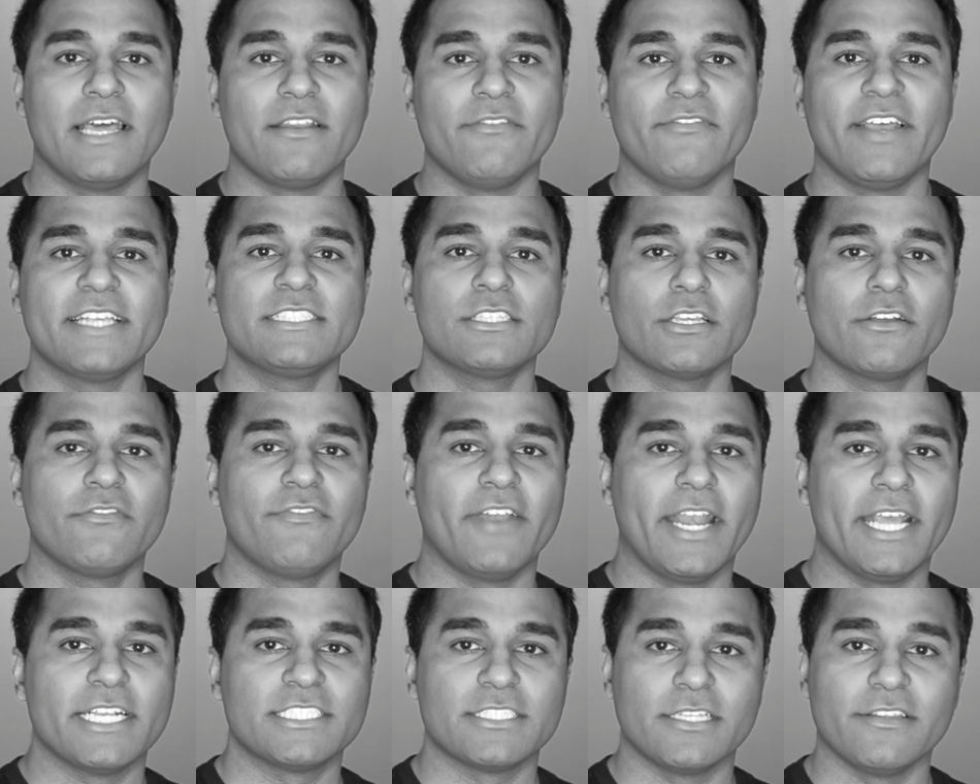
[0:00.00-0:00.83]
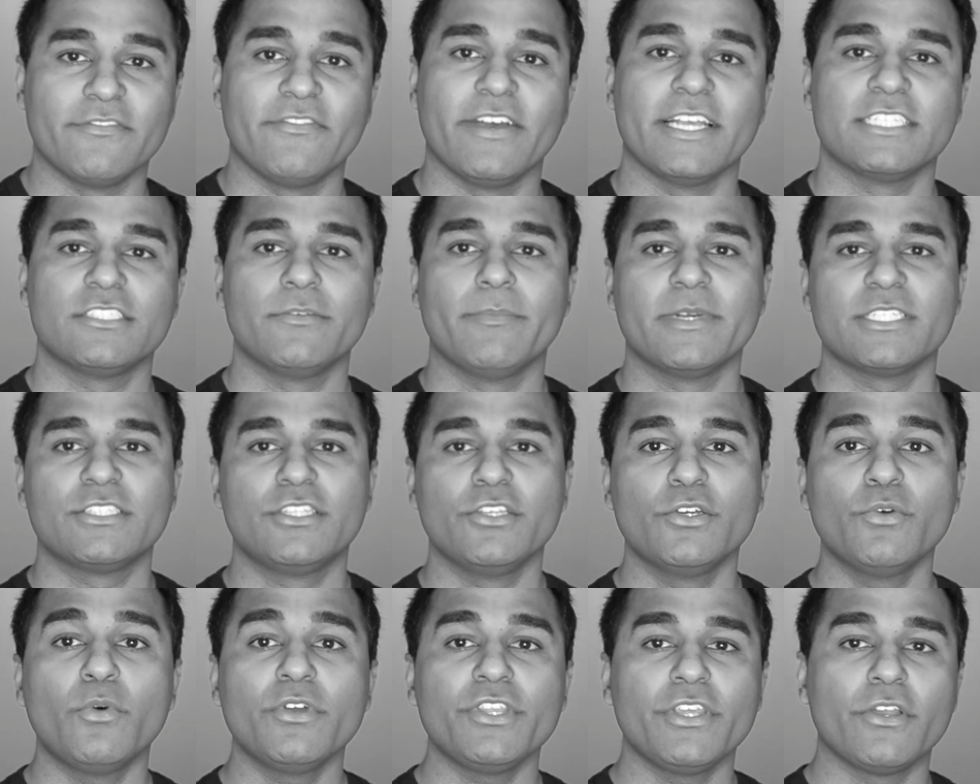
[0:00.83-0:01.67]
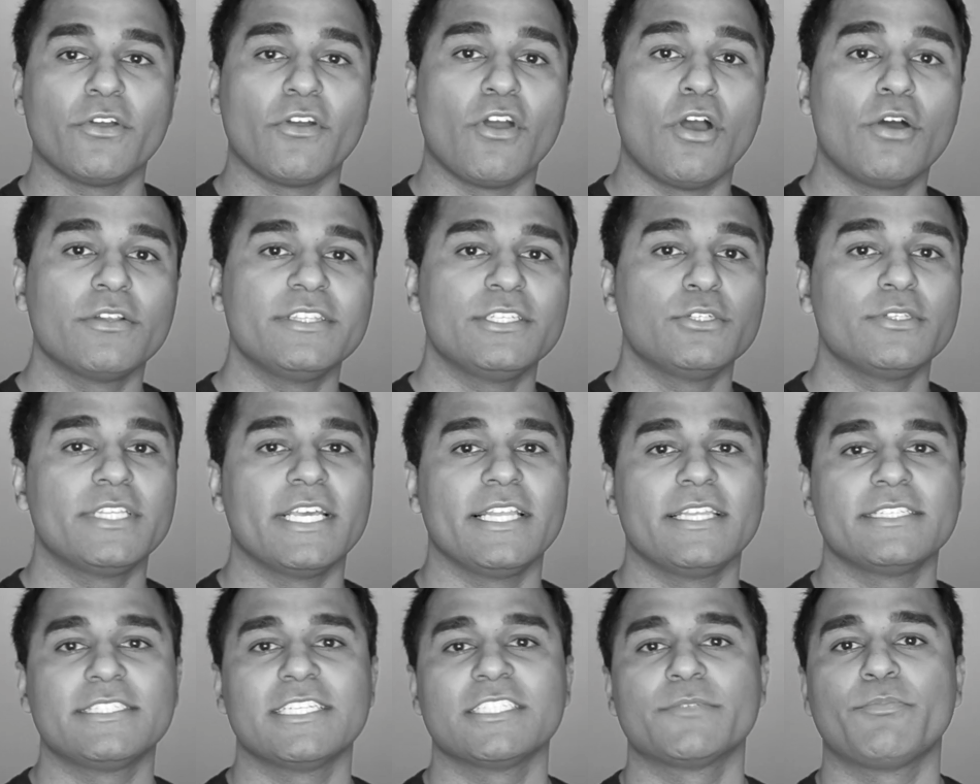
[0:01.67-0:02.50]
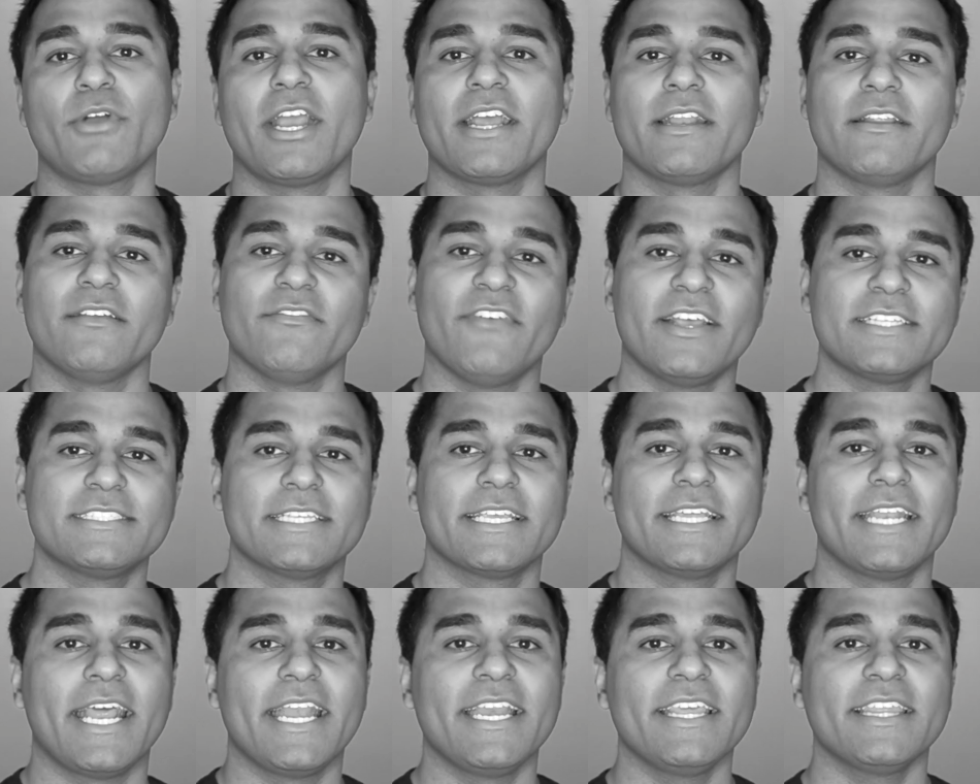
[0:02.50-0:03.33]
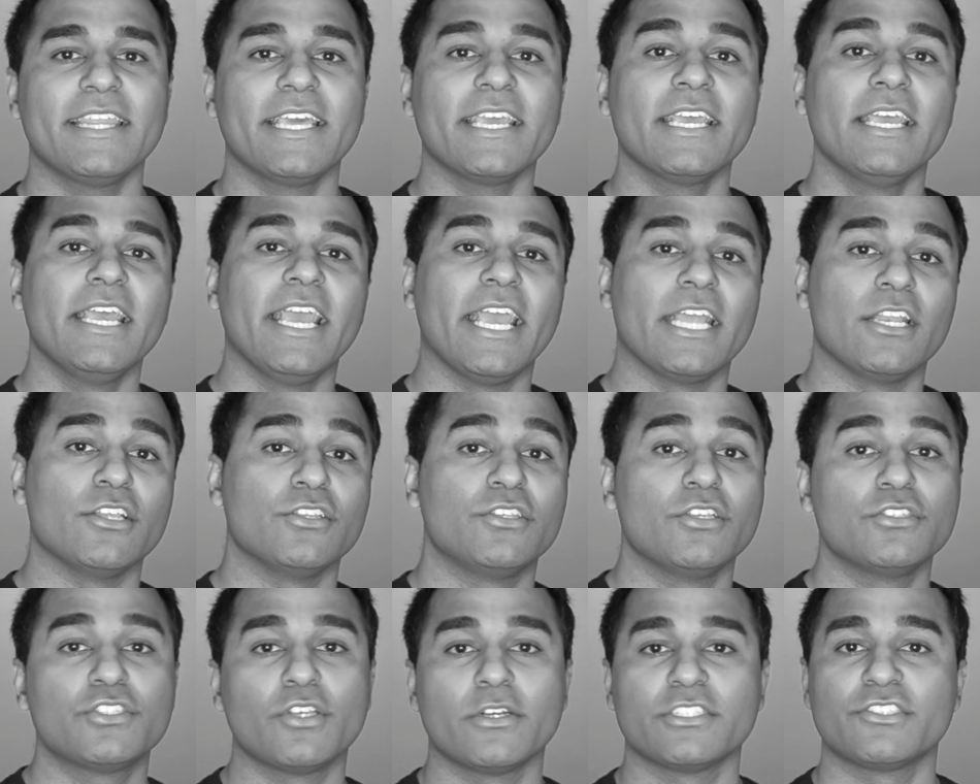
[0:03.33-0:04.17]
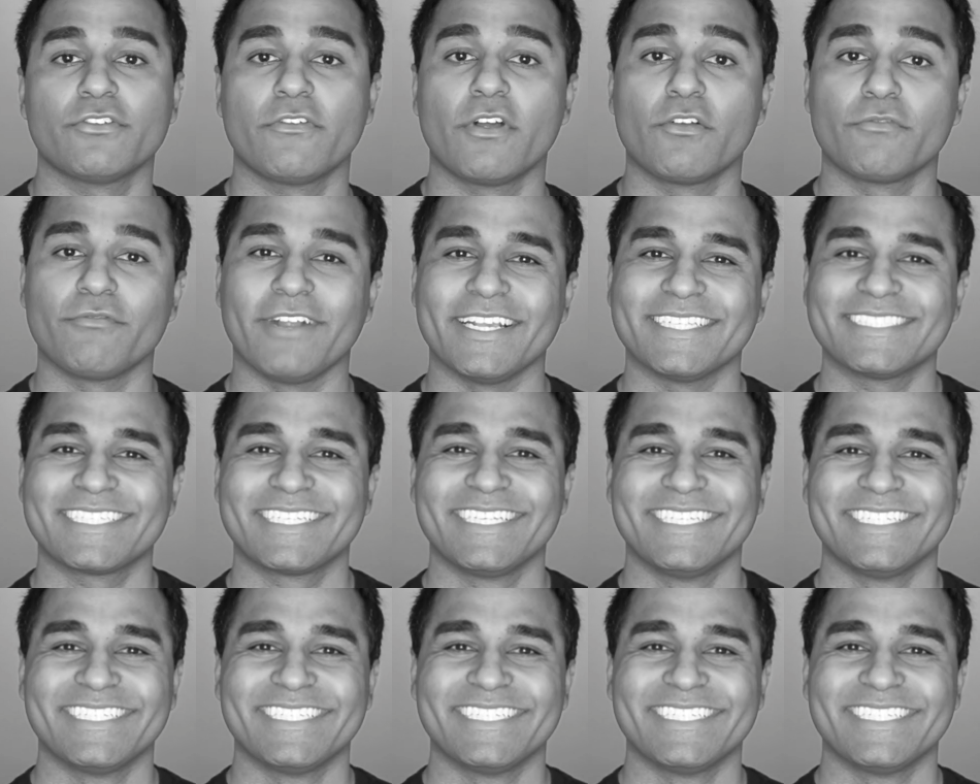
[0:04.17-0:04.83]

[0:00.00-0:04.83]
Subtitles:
investing or financial advice. You must do your own due diligence prior to investing in anything, and you do so at your own risk.